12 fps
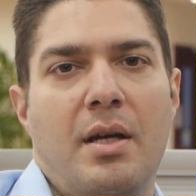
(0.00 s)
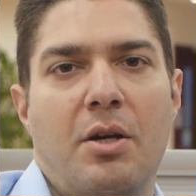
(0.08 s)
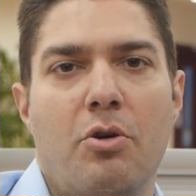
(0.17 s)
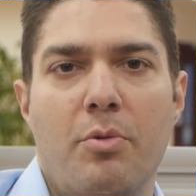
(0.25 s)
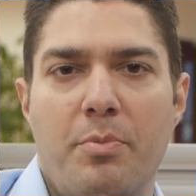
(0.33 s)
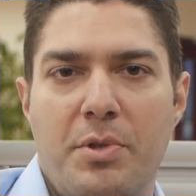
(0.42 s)

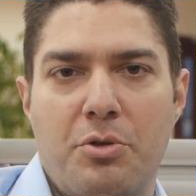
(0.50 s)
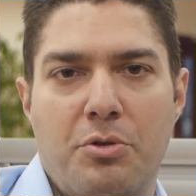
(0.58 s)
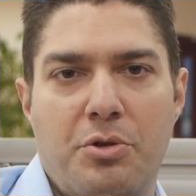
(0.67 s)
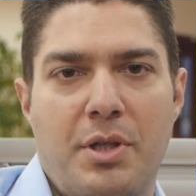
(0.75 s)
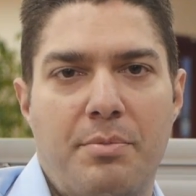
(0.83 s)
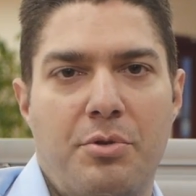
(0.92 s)
Economists'
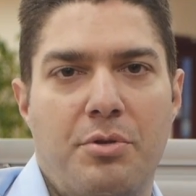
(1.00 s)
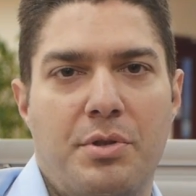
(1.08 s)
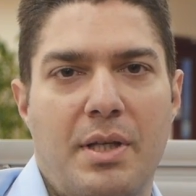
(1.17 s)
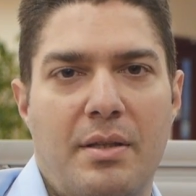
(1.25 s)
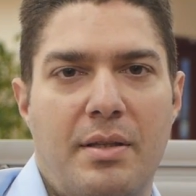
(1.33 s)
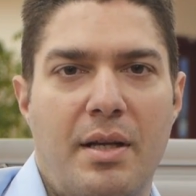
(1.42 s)
conception
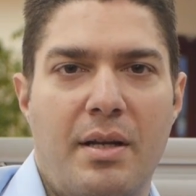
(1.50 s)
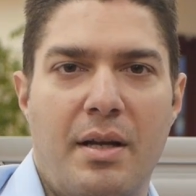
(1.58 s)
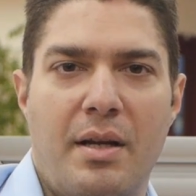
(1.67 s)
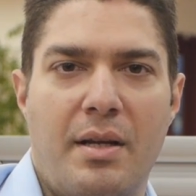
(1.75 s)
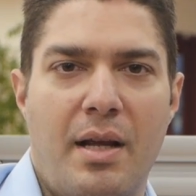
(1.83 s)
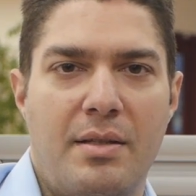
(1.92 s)
is that
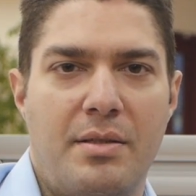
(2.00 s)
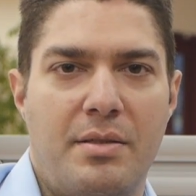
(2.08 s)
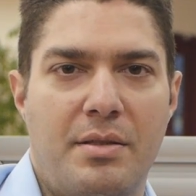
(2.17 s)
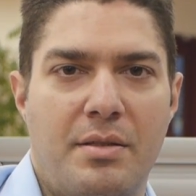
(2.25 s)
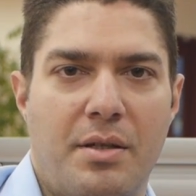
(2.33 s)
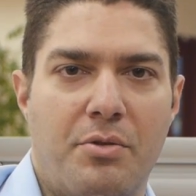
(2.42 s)
technical
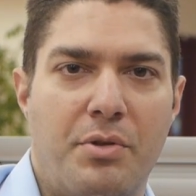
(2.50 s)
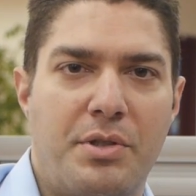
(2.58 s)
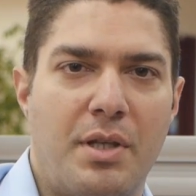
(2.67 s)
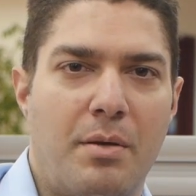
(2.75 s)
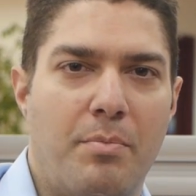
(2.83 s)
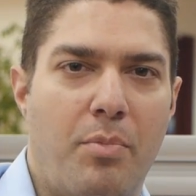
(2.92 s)
analysis is a
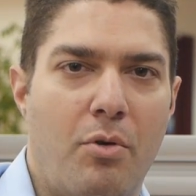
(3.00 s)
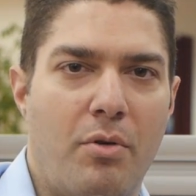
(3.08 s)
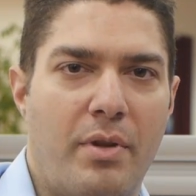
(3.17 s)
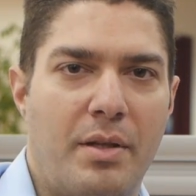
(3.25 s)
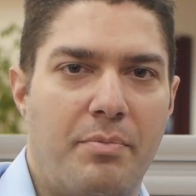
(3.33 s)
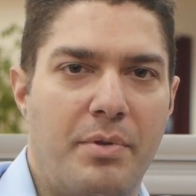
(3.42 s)
crystal
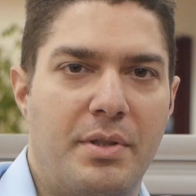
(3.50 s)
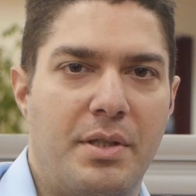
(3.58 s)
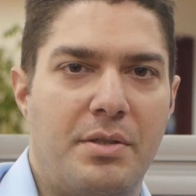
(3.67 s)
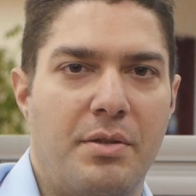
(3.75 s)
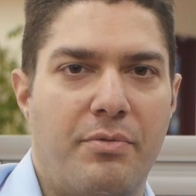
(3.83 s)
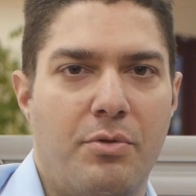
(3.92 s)
ball that
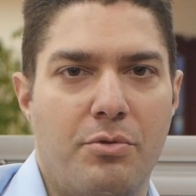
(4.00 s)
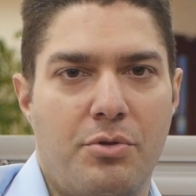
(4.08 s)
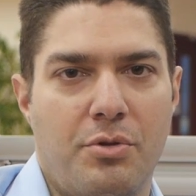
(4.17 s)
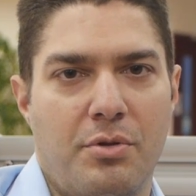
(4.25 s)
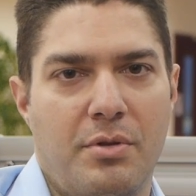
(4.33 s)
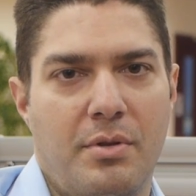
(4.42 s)
predicts the
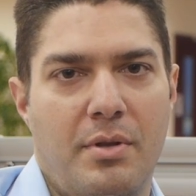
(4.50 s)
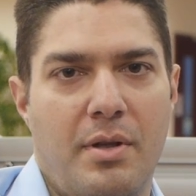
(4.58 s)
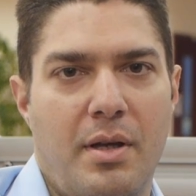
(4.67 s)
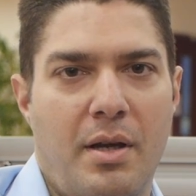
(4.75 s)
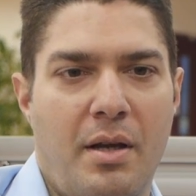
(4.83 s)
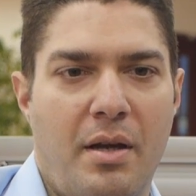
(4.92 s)
future.
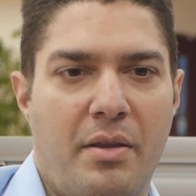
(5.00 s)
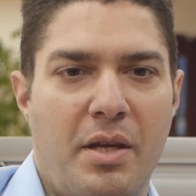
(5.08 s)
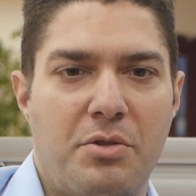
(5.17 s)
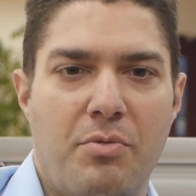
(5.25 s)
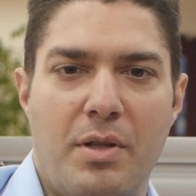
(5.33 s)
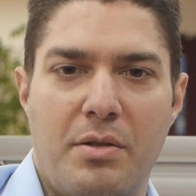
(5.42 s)

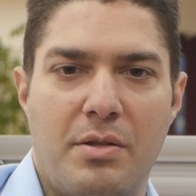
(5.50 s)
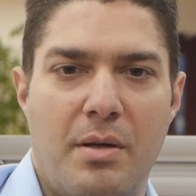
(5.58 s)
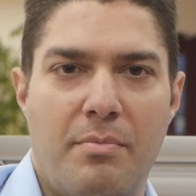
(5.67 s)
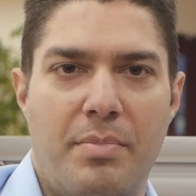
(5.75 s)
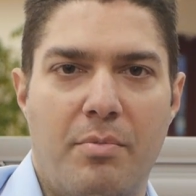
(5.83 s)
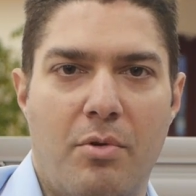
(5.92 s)
That's what
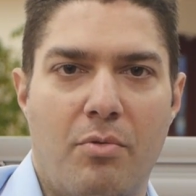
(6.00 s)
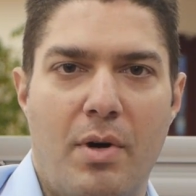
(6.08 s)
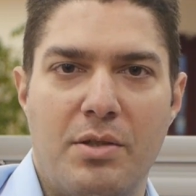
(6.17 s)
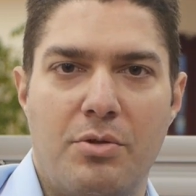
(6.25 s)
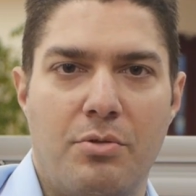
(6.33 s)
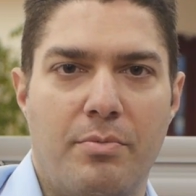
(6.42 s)
some people
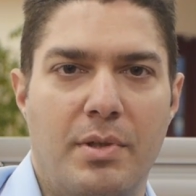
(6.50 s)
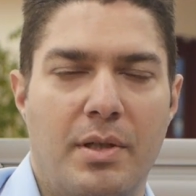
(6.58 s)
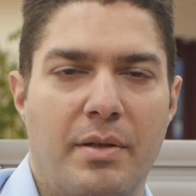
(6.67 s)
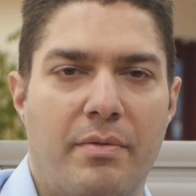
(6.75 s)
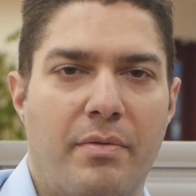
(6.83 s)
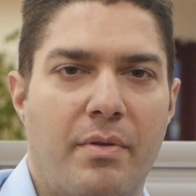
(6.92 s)
want you to
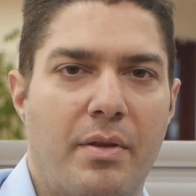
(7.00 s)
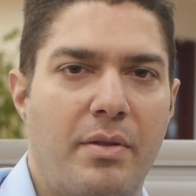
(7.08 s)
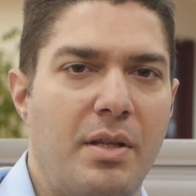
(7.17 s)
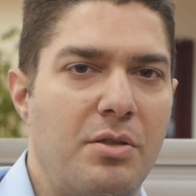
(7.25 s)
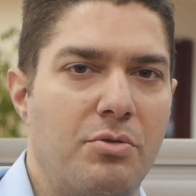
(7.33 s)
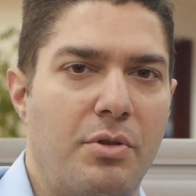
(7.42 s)
believe.
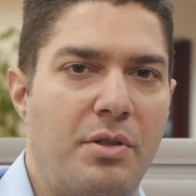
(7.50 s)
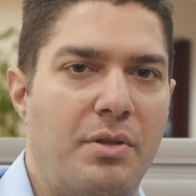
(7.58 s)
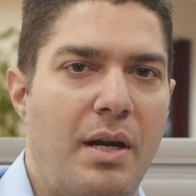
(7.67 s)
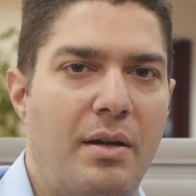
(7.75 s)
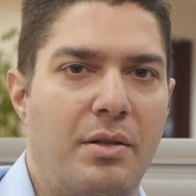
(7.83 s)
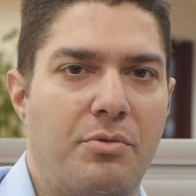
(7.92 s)
That's not
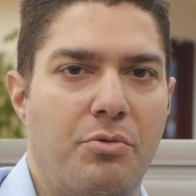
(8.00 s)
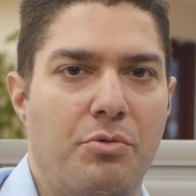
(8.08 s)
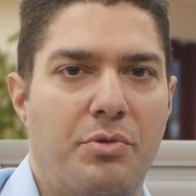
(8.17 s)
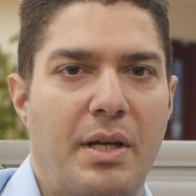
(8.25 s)
entirely true.